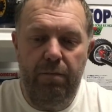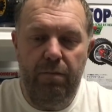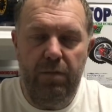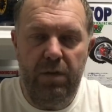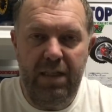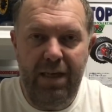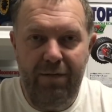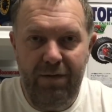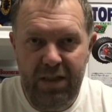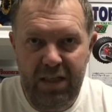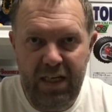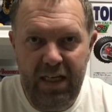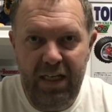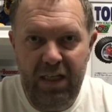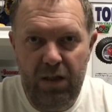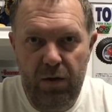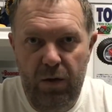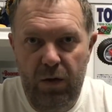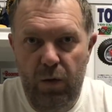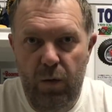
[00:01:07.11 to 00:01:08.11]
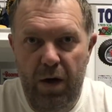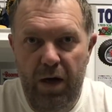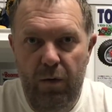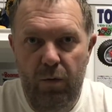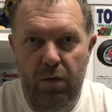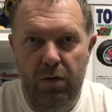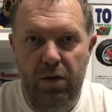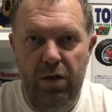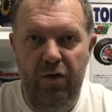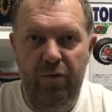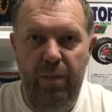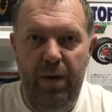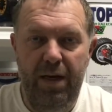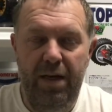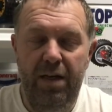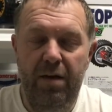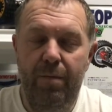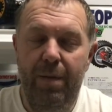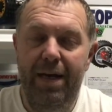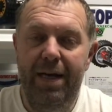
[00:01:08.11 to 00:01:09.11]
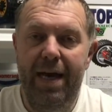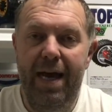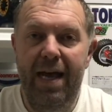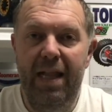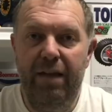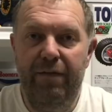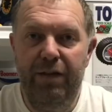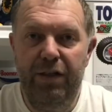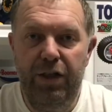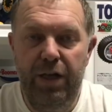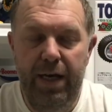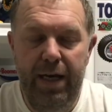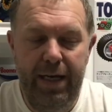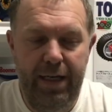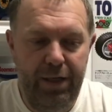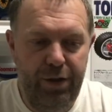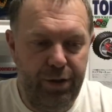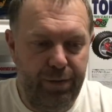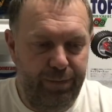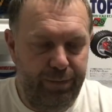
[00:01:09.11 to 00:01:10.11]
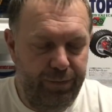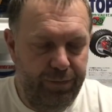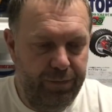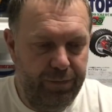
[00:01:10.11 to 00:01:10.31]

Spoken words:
17 to a 21 tooth pinion made a hell of a change.